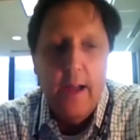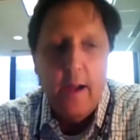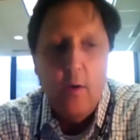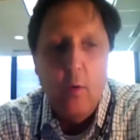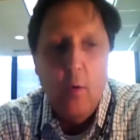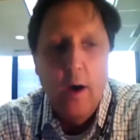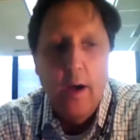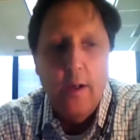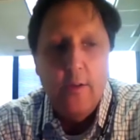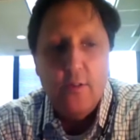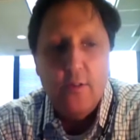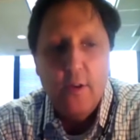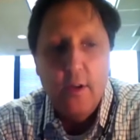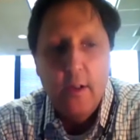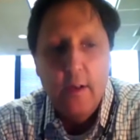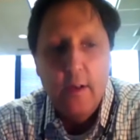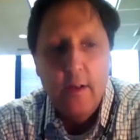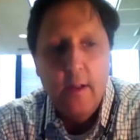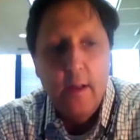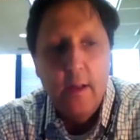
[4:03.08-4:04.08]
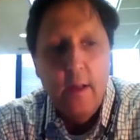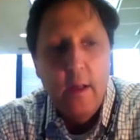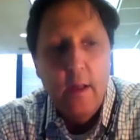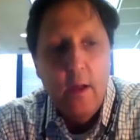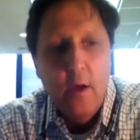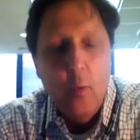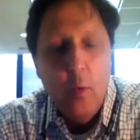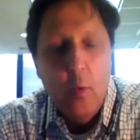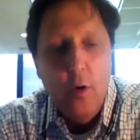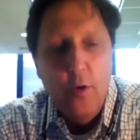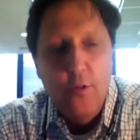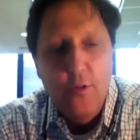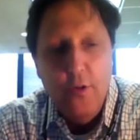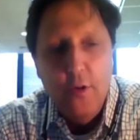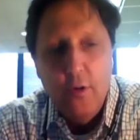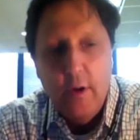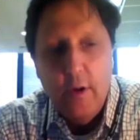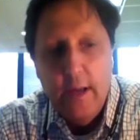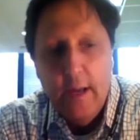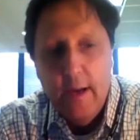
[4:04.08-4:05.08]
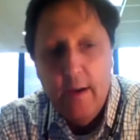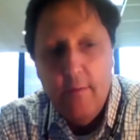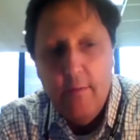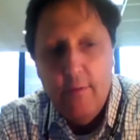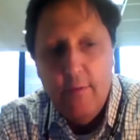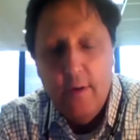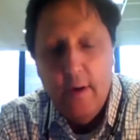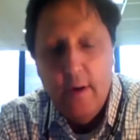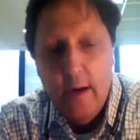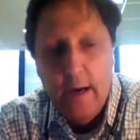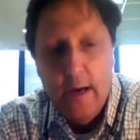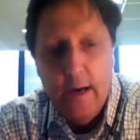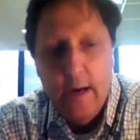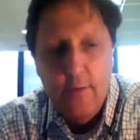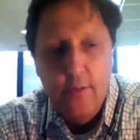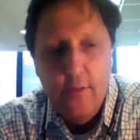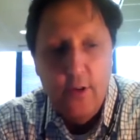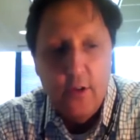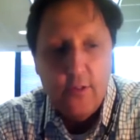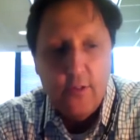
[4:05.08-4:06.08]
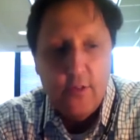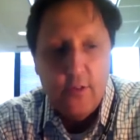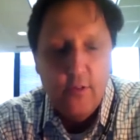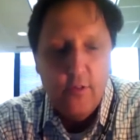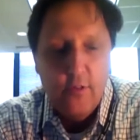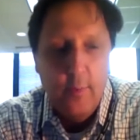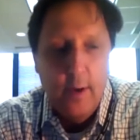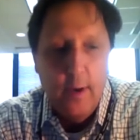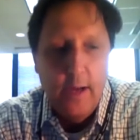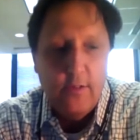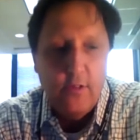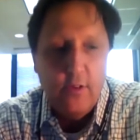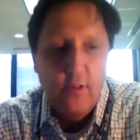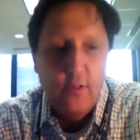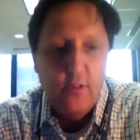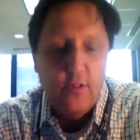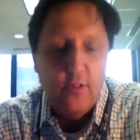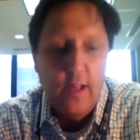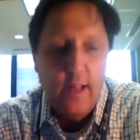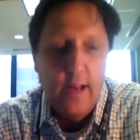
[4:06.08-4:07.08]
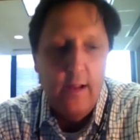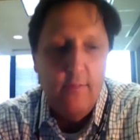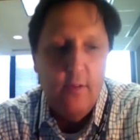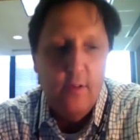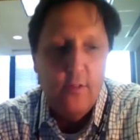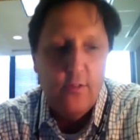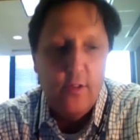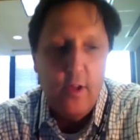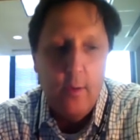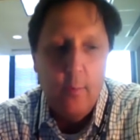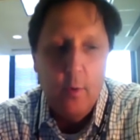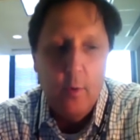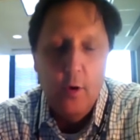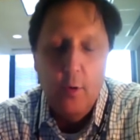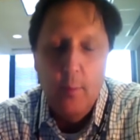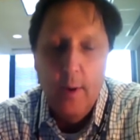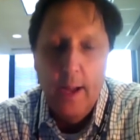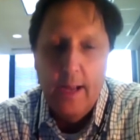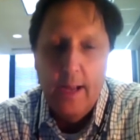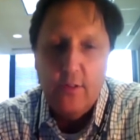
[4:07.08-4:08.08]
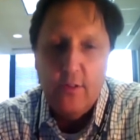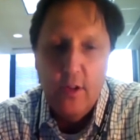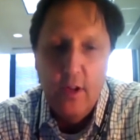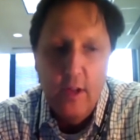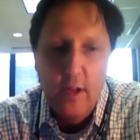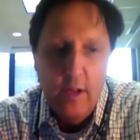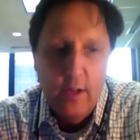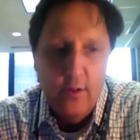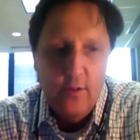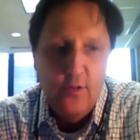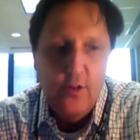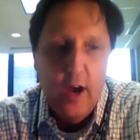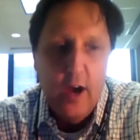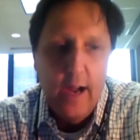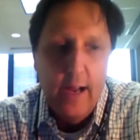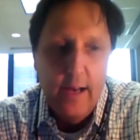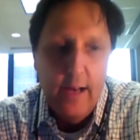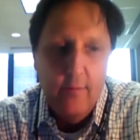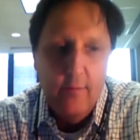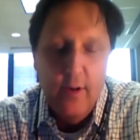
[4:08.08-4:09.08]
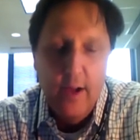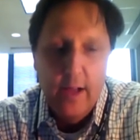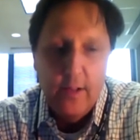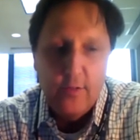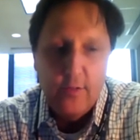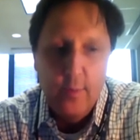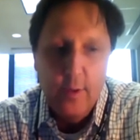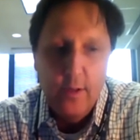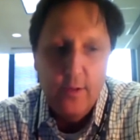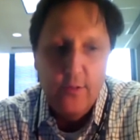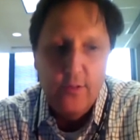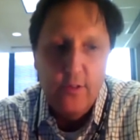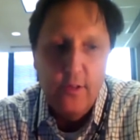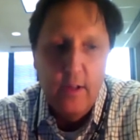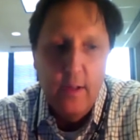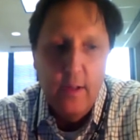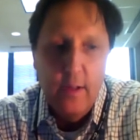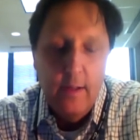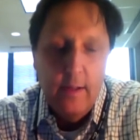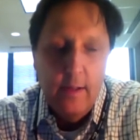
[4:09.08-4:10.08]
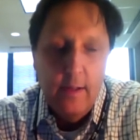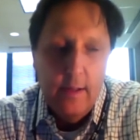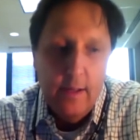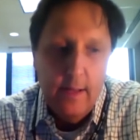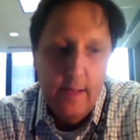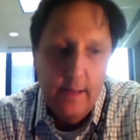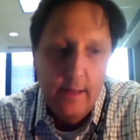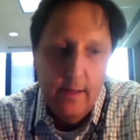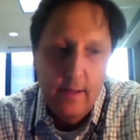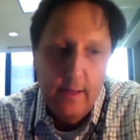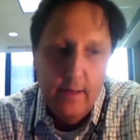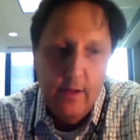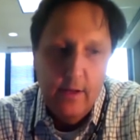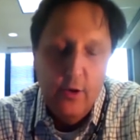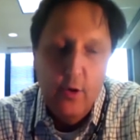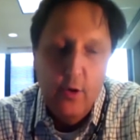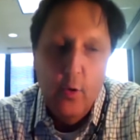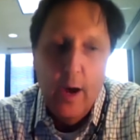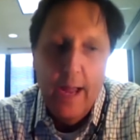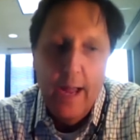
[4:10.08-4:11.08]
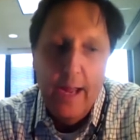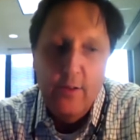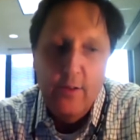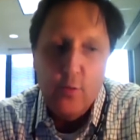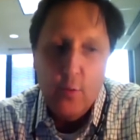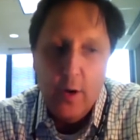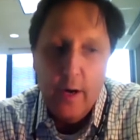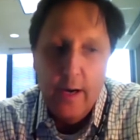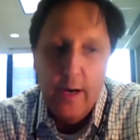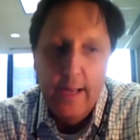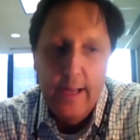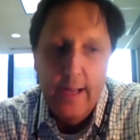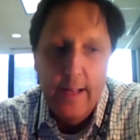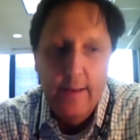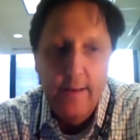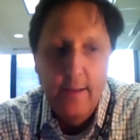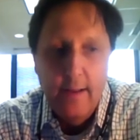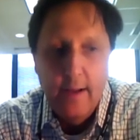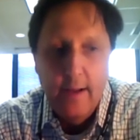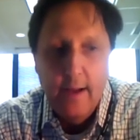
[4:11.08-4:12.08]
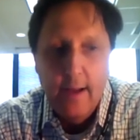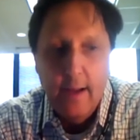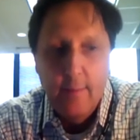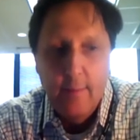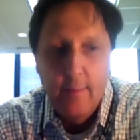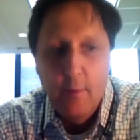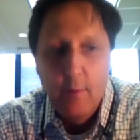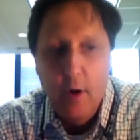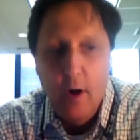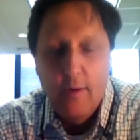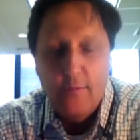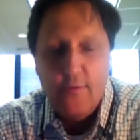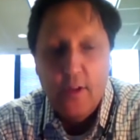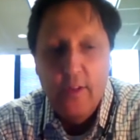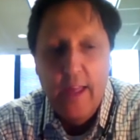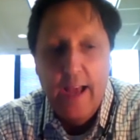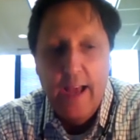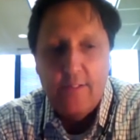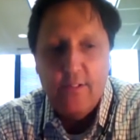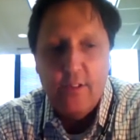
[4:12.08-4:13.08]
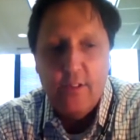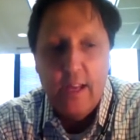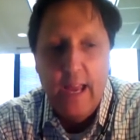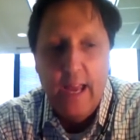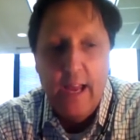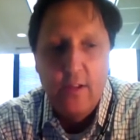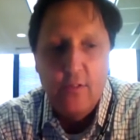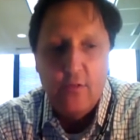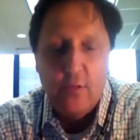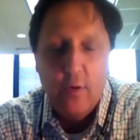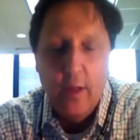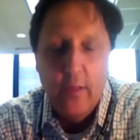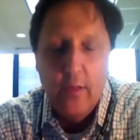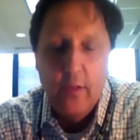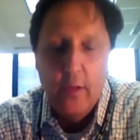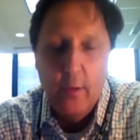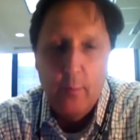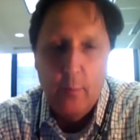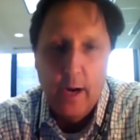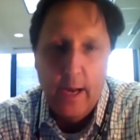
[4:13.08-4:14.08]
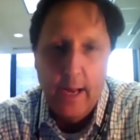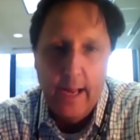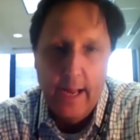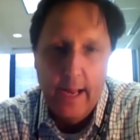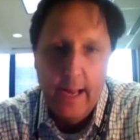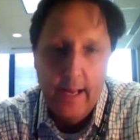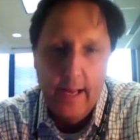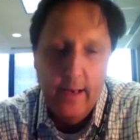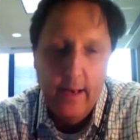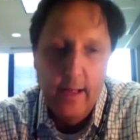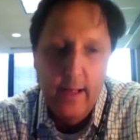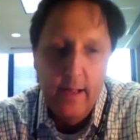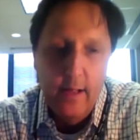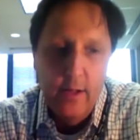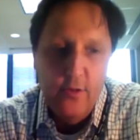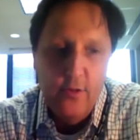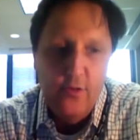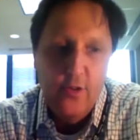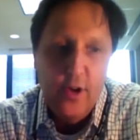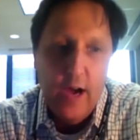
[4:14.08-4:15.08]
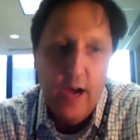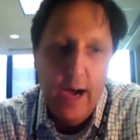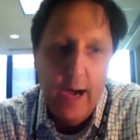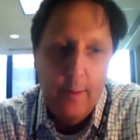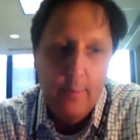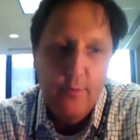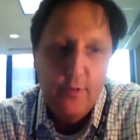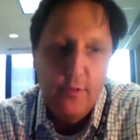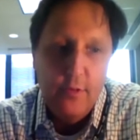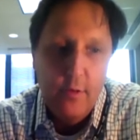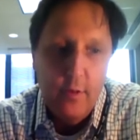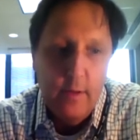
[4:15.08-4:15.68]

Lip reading: question, would you give just as much incentive to someone who makes giant investments in the new age we're in? Often that's the case rather than bringing in jobs.